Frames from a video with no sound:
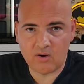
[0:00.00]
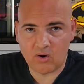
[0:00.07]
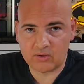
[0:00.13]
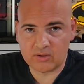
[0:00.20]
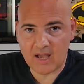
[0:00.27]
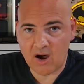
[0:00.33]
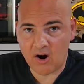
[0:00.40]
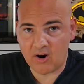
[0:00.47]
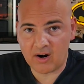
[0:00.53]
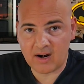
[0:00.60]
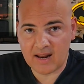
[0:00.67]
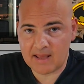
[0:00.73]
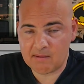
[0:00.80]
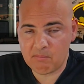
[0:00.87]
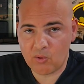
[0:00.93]
got our
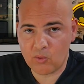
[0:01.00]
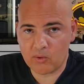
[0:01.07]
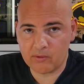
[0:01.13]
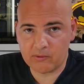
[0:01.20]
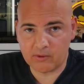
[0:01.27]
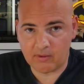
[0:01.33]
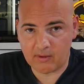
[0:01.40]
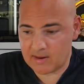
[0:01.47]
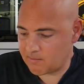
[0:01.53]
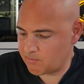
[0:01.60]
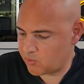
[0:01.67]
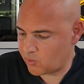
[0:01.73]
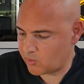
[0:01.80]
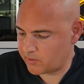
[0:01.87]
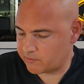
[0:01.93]
LAN port. So the LAN
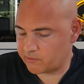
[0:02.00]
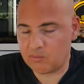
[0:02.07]
port